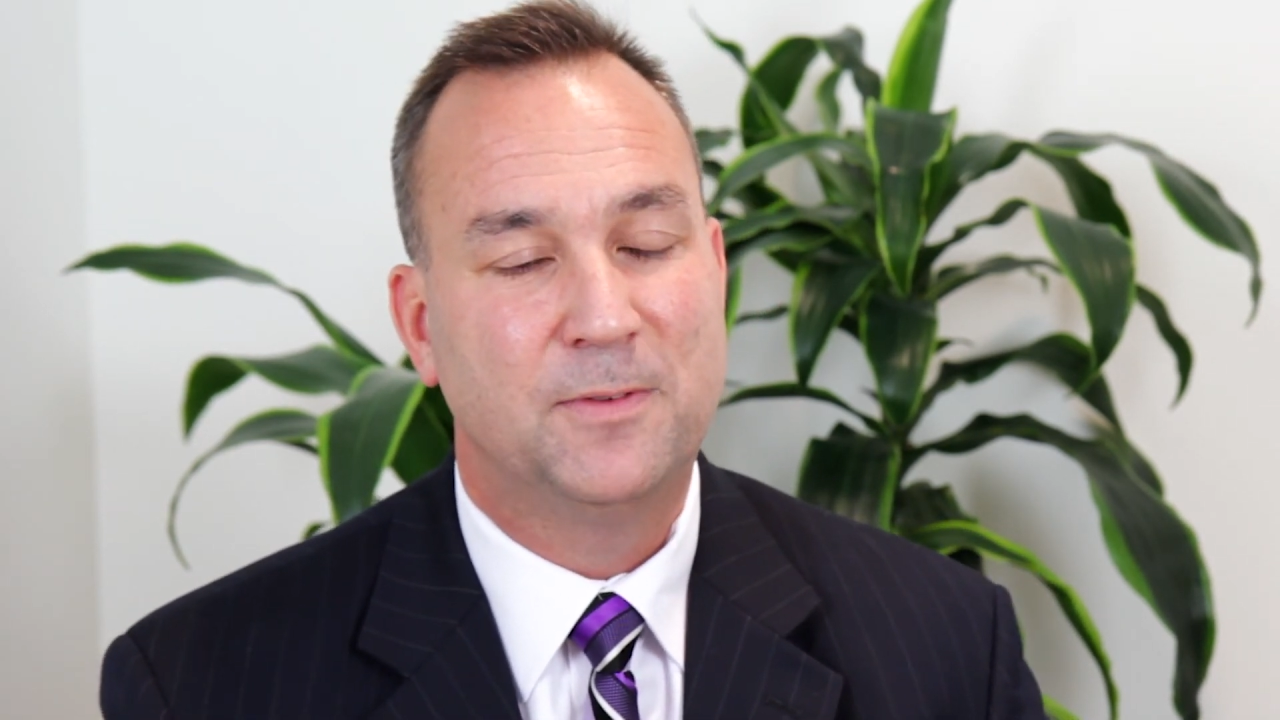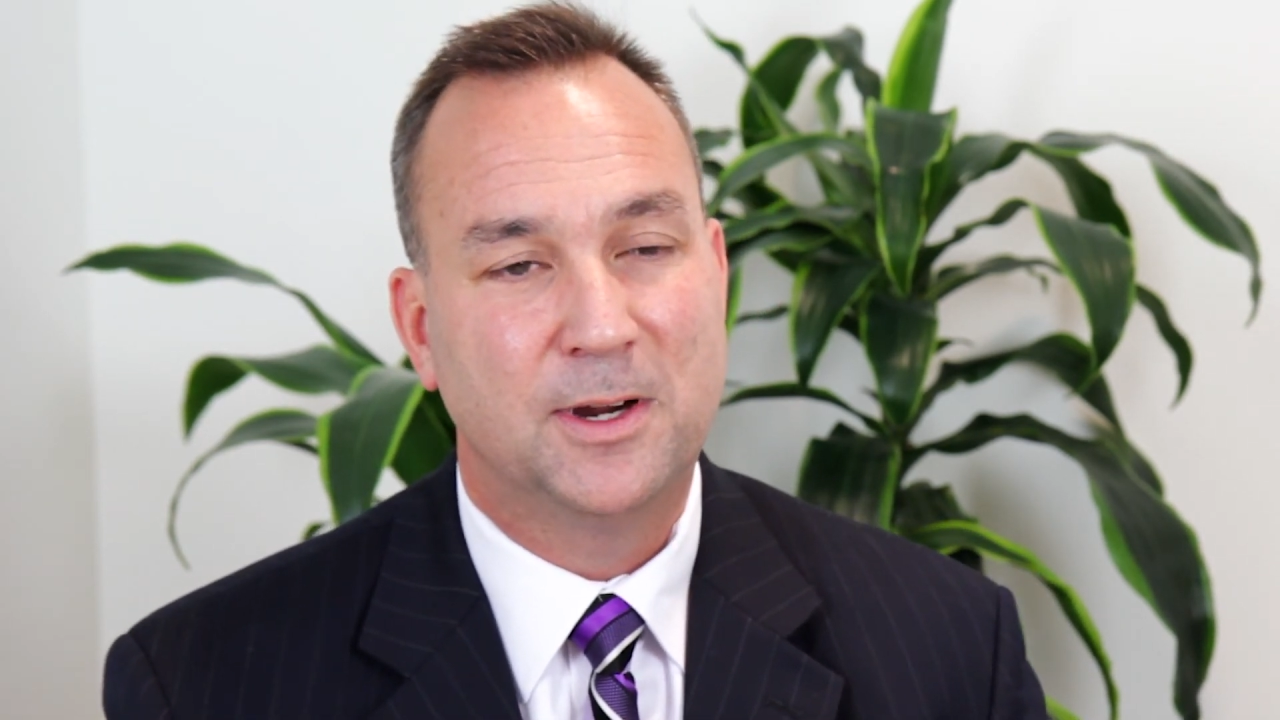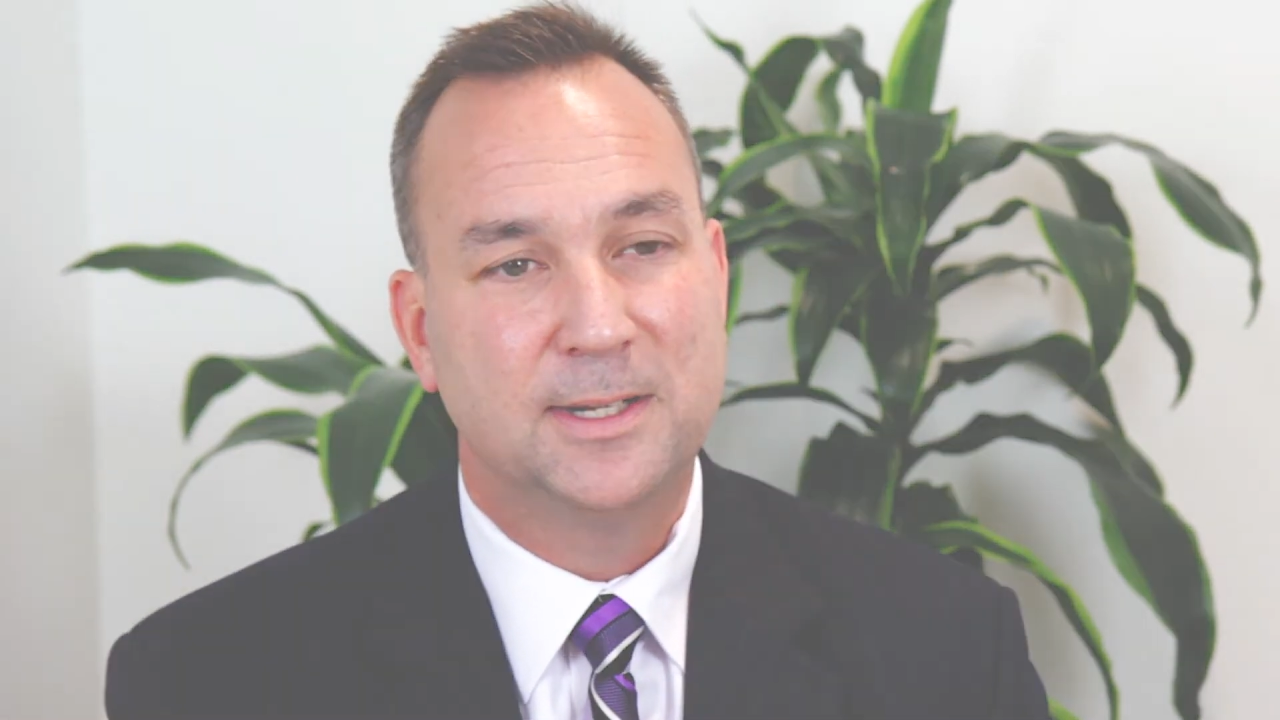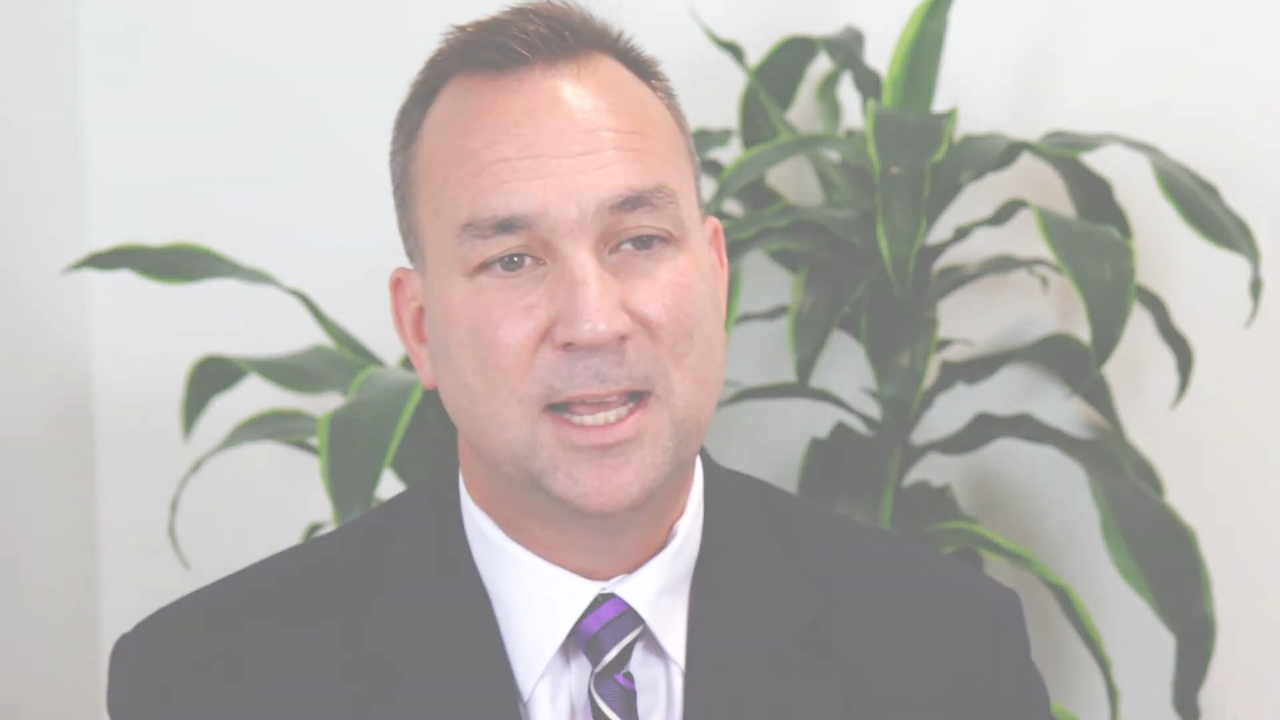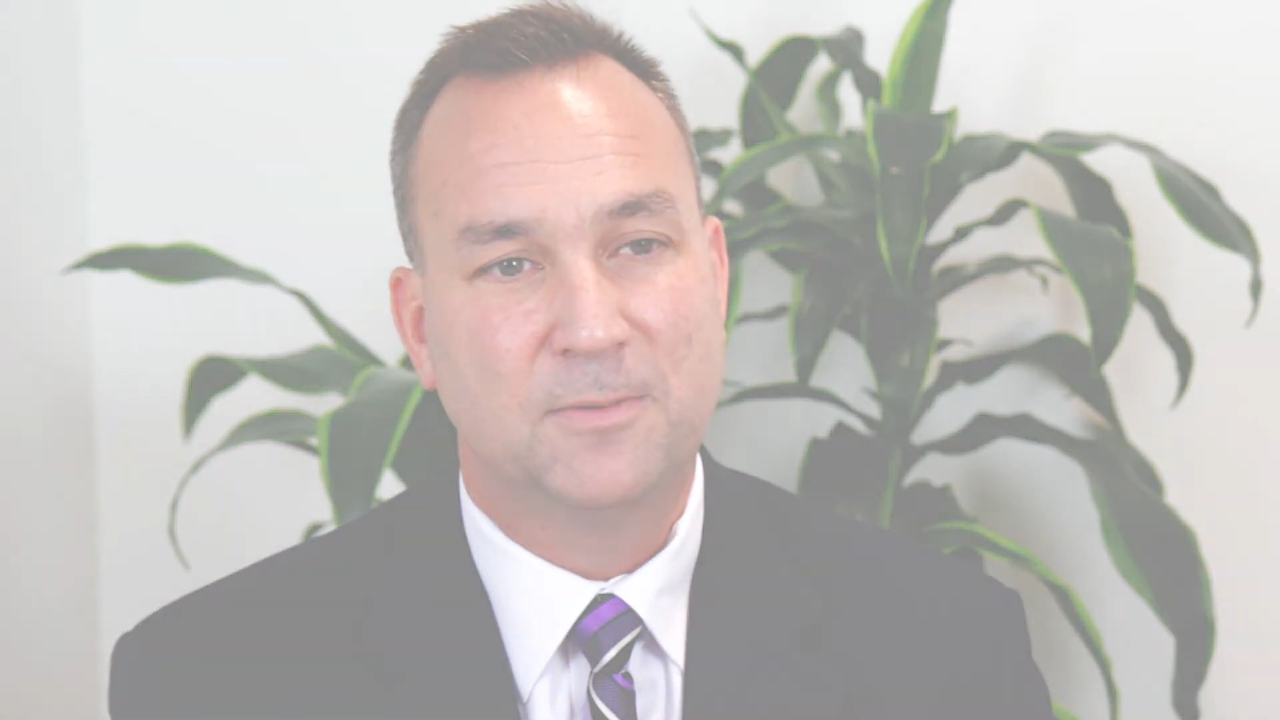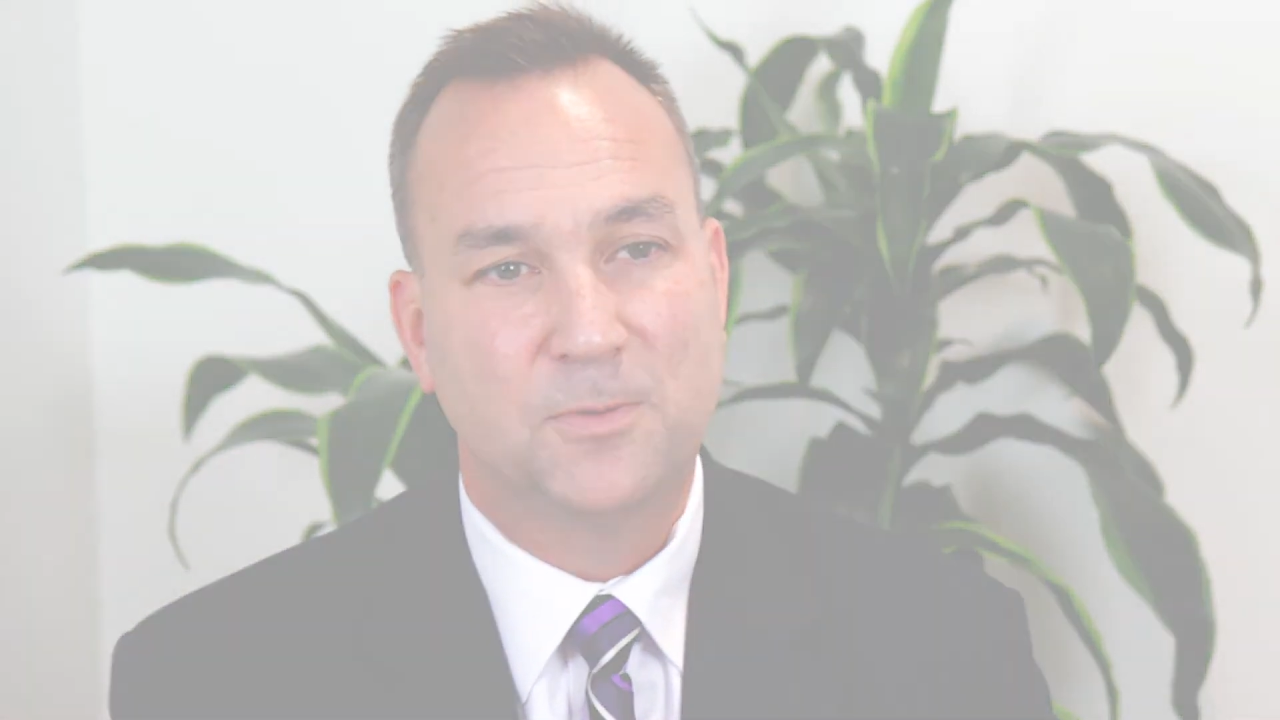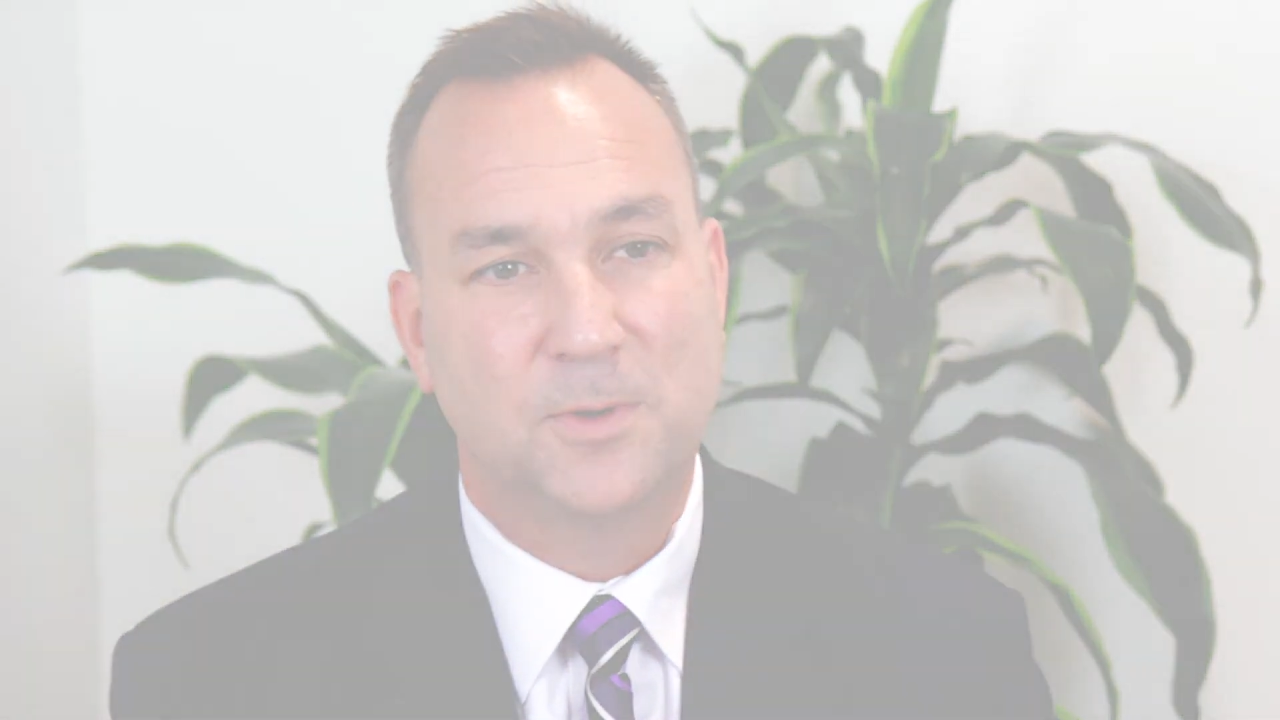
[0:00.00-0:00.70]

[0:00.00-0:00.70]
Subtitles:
very loud